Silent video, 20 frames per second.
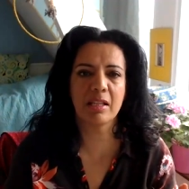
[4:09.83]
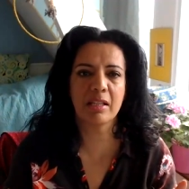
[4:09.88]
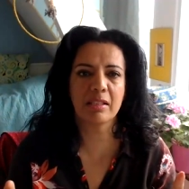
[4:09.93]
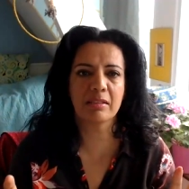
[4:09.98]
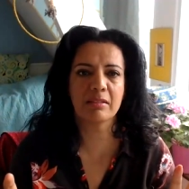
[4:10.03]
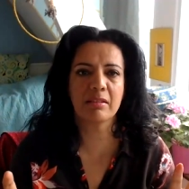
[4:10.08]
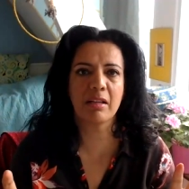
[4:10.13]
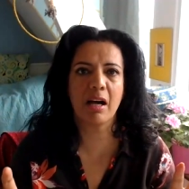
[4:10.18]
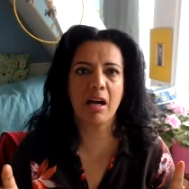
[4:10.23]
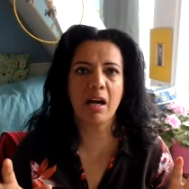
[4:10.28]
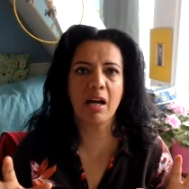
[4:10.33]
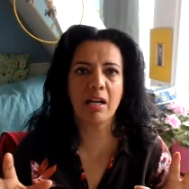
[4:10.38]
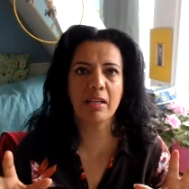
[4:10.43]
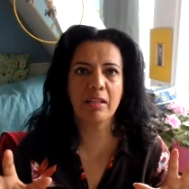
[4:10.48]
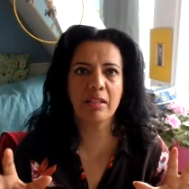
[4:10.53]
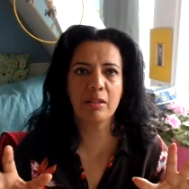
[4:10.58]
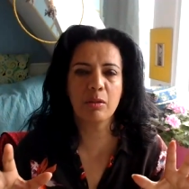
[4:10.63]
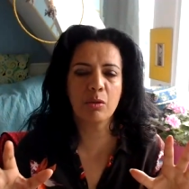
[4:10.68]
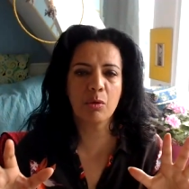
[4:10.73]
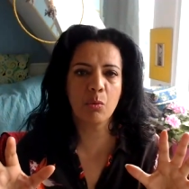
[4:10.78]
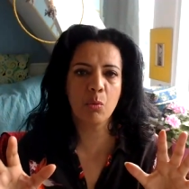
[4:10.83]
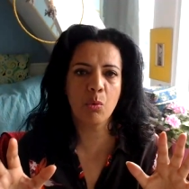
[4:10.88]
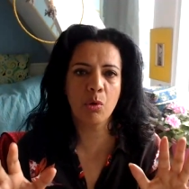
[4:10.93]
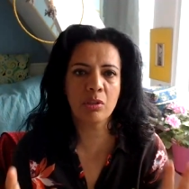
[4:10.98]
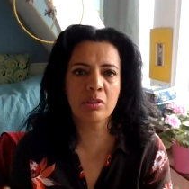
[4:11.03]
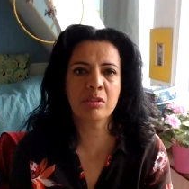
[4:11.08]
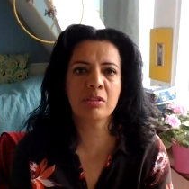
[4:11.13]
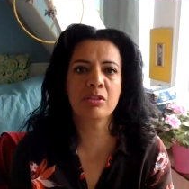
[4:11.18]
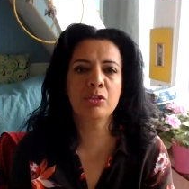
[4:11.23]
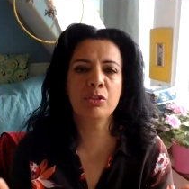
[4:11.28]
and I
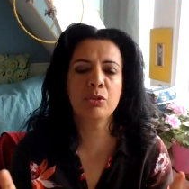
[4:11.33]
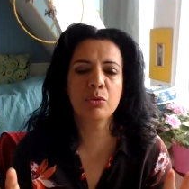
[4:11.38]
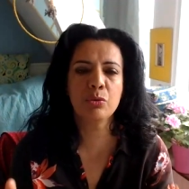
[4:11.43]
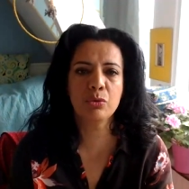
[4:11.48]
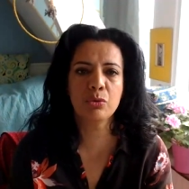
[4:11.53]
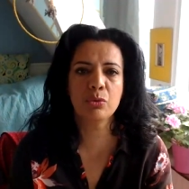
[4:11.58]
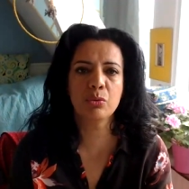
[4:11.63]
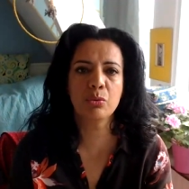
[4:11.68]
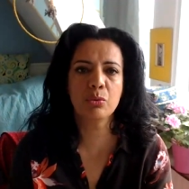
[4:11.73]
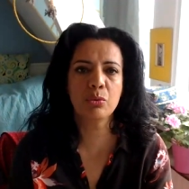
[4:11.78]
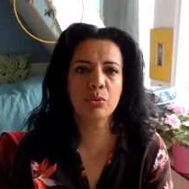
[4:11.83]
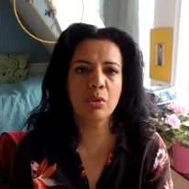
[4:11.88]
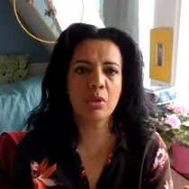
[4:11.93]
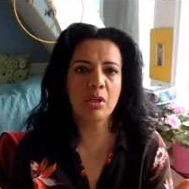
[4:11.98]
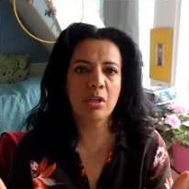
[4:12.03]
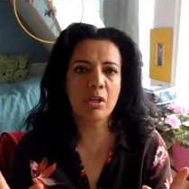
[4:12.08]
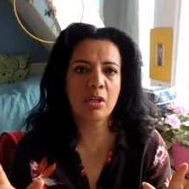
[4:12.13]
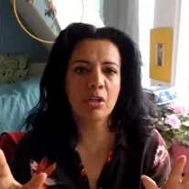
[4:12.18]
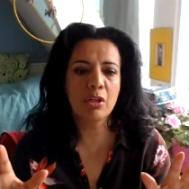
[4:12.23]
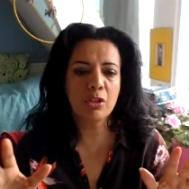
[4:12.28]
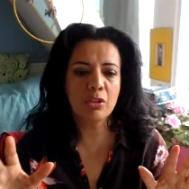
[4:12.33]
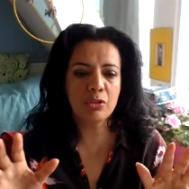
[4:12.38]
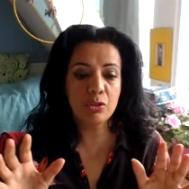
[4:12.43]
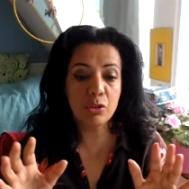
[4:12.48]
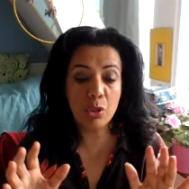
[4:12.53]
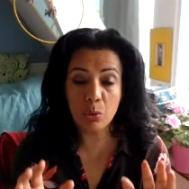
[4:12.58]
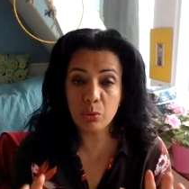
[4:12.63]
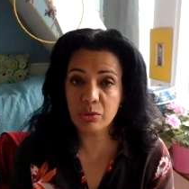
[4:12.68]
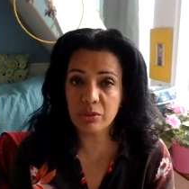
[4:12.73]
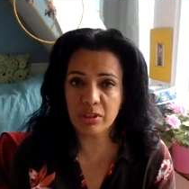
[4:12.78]
want you to
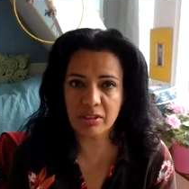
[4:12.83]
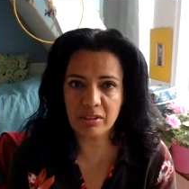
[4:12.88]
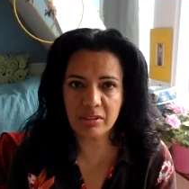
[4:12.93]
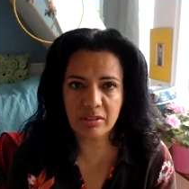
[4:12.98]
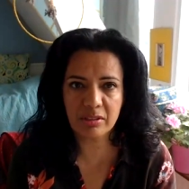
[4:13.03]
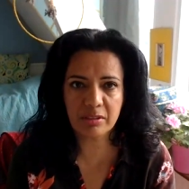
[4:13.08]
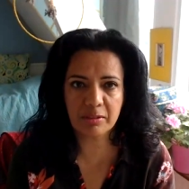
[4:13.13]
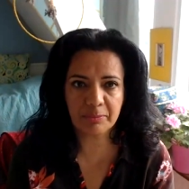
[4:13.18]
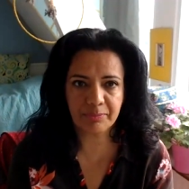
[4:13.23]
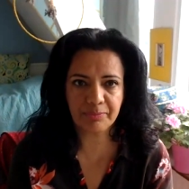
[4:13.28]
notice